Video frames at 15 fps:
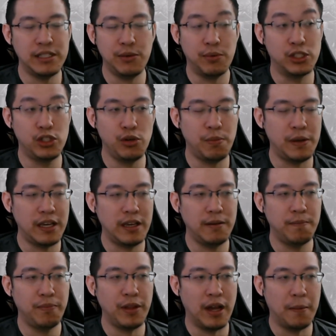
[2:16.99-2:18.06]
It will still be
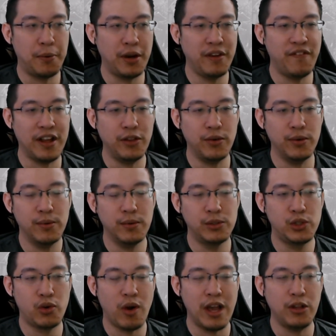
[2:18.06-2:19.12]
pretty fun to
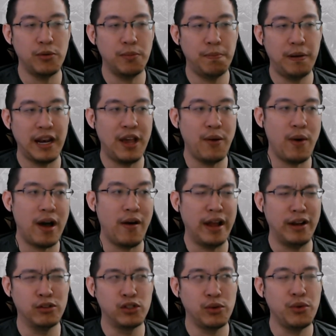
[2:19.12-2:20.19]
try to play well. And
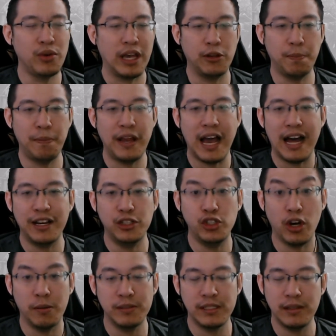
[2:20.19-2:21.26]
also you get to play other
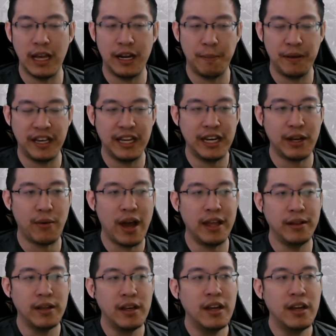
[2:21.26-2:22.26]
jobs at the beginning, right?